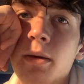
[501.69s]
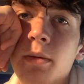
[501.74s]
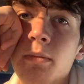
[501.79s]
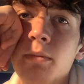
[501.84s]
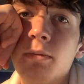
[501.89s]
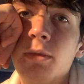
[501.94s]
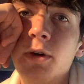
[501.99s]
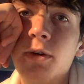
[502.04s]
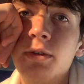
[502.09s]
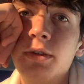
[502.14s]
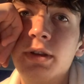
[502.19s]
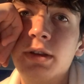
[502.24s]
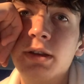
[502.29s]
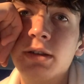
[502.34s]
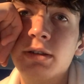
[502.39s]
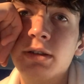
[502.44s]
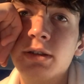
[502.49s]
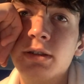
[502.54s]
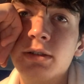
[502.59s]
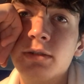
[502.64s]
Both
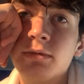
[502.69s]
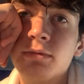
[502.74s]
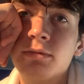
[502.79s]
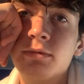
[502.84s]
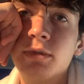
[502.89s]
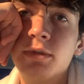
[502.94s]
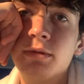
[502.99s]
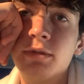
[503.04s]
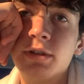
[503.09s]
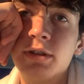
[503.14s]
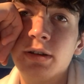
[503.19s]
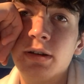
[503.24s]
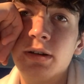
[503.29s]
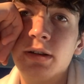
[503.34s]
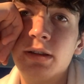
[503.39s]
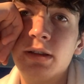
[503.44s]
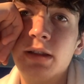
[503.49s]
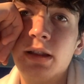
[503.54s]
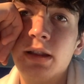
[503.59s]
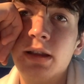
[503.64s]
dishes were returned
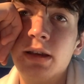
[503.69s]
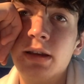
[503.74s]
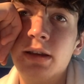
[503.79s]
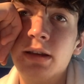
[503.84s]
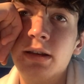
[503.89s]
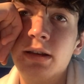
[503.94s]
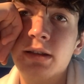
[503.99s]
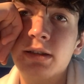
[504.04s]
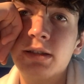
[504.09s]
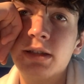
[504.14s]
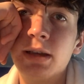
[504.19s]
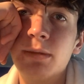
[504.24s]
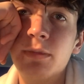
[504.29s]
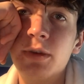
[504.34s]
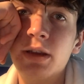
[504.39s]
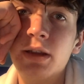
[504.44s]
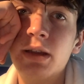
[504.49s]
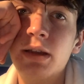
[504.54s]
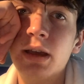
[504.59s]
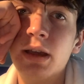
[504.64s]
to the light and
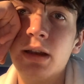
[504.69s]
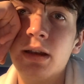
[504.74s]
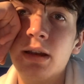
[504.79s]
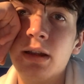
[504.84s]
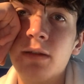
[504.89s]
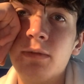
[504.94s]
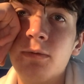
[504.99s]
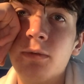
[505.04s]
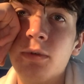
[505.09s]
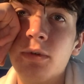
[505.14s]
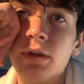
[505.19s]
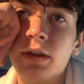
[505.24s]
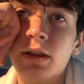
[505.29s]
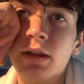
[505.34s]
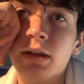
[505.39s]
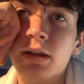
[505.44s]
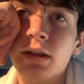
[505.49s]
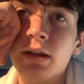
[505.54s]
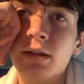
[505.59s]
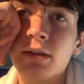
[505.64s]
examined again at 14
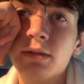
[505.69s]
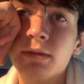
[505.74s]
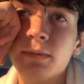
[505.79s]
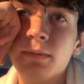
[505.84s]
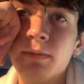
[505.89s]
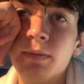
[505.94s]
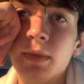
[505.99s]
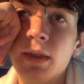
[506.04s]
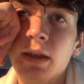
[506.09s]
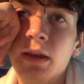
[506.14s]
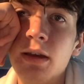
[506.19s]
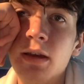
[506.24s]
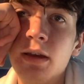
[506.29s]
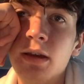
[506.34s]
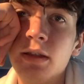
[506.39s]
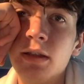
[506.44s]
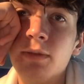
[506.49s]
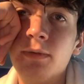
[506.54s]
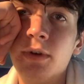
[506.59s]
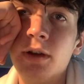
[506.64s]
days.
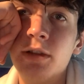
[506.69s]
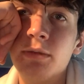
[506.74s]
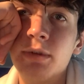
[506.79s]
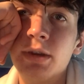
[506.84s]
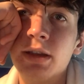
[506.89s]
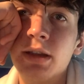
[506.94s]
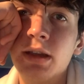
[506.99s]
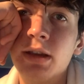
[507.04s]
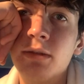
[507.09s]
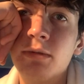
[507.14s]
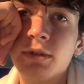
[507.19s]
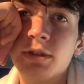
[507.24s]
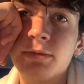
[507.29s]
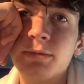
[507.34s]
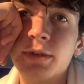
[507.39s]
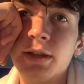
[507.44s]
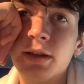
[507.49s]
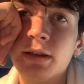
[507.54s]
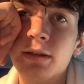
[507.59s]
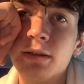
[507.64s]
The following data was
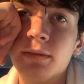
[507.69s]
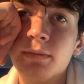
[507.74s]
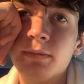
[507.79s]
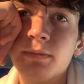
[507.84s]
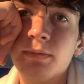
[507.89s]
obtained.